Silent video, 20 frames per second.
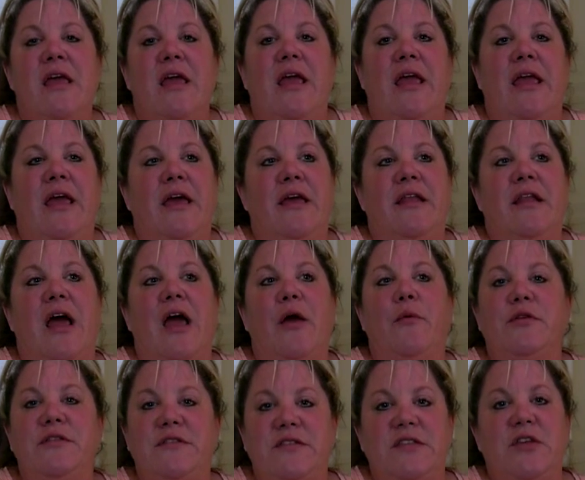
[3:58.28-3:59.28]
and
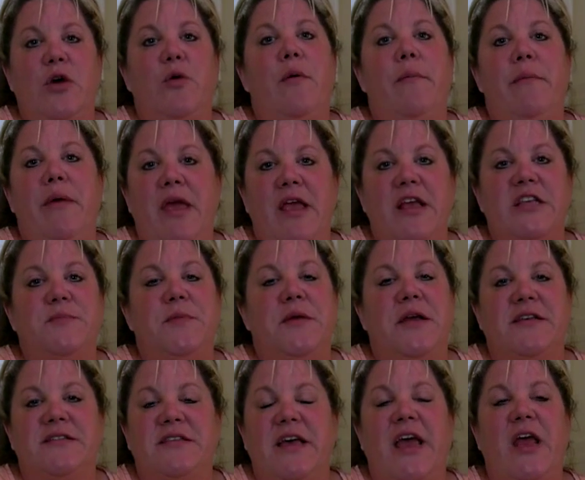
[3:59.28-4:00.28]
I was so amazed
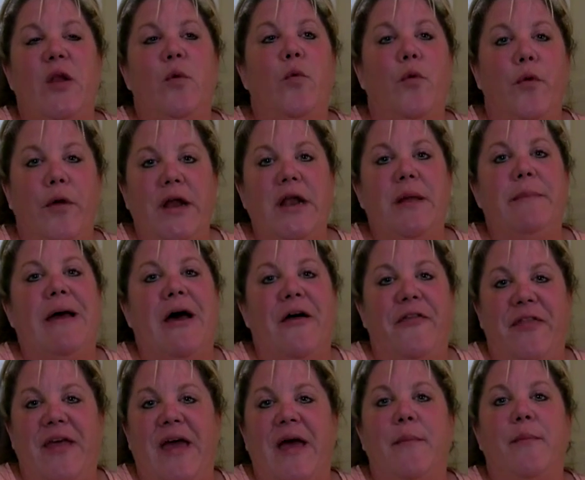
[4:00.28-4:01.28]
because I had worried
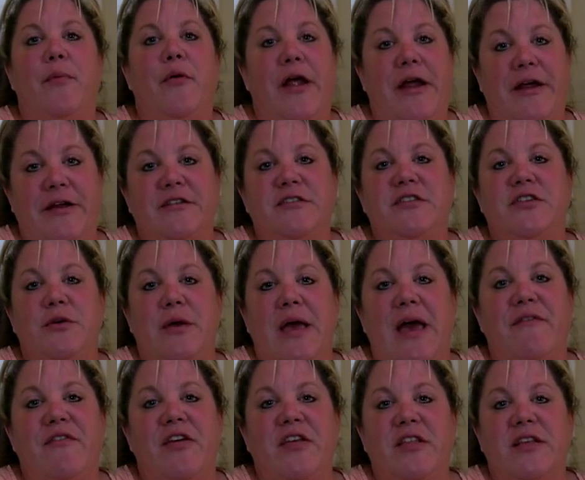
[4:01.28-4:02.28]
about that prior to
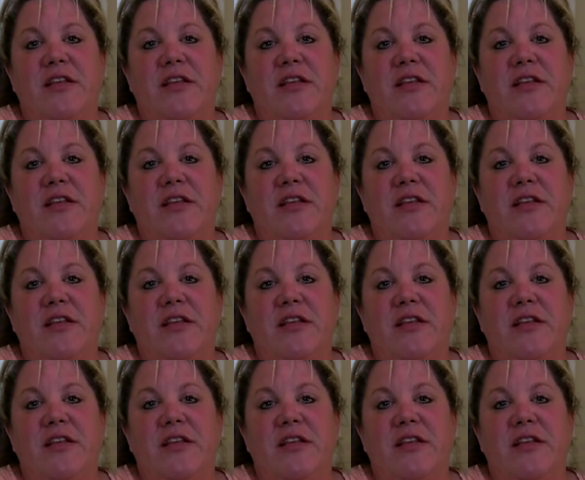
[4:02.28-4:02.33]
having